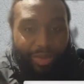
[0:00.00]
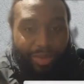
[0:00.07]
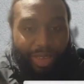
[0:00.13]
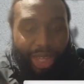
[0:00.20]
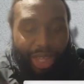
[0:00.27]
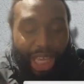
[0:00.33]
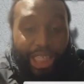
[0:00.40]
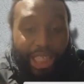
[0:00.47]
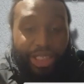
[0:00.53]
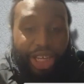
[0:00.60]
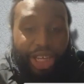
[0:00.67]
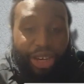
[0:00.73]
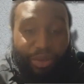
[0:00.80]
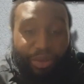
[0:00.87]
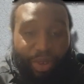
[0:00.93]
It's
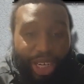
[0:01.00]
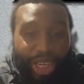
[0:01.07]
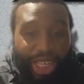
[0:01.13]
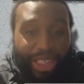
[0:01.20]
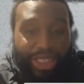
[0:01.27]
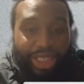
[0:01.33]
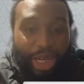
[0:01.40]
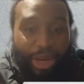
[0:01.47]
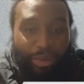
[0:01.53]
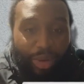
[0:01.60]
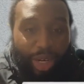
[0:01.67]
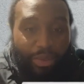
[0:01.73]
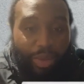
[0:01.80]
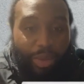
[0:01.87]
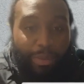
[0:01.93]
different if
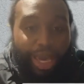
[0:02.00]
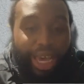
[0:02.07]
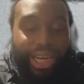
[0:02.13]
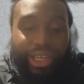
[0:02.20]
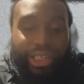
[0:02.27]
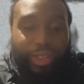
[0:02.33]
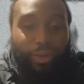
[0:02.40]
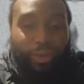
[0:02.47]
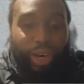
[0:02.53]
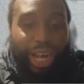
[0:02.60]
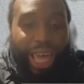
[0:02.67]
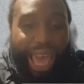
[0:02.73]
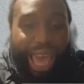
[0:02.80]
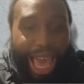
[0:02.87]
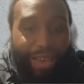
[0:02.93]
the man doesn't want to
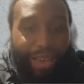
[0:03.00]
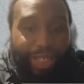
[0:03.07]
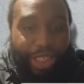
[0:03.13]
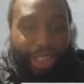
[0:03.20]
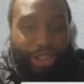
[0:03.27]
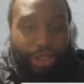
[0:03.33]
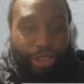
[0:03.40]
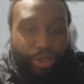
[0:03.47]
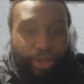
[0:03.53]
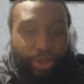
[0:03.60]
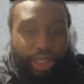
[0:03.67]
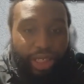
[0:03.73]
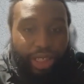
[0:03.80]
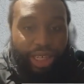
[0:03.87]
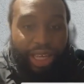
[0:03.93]
have any children
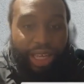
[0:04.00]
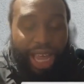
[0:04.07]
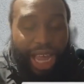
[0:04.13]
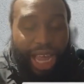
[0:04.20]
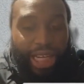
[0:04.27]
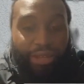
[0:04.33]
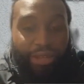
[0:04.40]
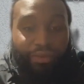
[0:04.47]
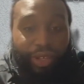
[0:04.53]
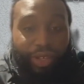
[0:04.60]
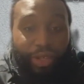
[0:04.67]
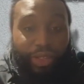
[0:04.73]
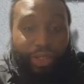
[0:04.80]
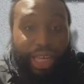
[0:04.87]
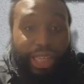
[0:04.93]
and he
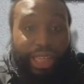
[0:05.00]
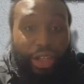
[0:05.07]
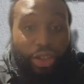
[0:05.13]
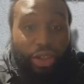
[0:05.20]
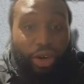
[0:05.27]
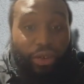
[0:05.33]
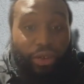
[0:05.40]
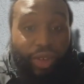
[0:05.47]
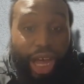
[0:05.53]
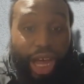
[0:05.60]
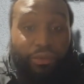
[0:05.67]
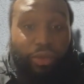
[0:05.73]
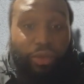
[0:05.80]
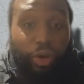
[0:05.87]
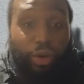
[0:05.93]
feels like the
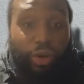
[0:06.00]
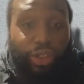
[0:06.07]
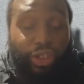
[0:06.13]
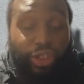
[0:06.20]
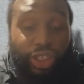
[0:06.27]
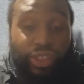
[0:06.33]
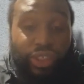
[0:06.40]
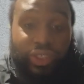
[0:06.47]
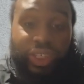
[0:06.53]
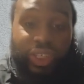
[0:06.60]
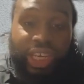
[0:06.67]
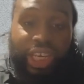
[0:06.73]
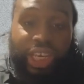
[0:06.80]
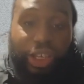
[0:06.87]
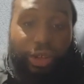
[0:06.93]
35-year-old is just,
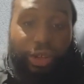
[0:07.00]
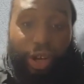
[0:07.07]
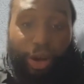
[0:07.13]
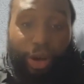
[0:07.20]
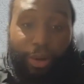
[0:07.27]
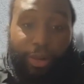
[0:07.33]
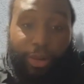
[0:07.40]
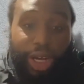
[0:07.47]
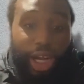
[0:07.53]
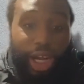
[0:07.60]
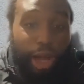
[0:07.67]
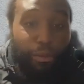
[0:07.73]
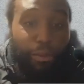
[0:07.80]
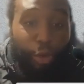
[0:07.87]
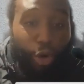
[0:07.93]

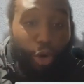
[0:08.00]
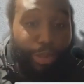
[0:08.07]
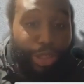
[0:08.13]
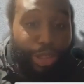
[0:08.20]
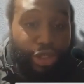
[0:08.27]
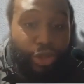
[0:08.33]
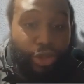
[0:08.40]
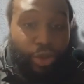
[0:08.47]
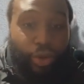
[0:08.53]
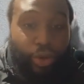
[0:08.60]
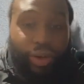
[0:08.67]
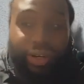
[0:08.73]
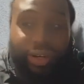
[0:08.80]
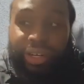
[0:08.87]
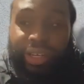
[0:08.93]
more
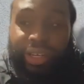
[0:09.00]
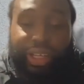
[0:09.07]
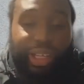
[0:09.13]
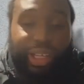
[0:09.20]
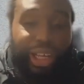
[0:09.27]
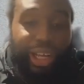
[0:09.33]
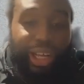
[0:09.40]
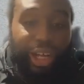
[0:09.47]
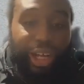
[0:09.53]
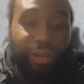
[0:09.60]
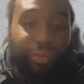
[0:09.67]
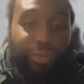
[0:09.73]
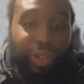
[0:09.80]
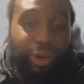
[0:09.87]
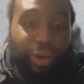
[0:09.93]
mature,
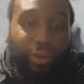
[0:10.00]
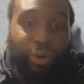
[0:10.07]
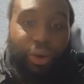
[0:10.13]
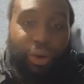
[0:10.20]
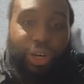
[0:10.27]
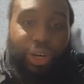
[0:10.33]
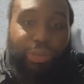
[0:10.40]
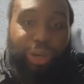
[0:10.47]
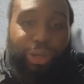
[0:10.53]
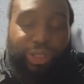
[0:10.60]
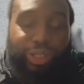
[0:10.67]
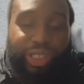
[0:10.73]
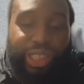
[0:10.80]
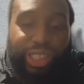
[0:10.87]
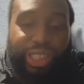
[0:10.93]
more
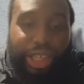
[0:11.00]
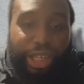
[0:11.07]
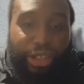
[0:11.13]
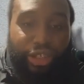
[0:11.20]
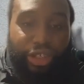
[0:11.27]
emotionally intelligent or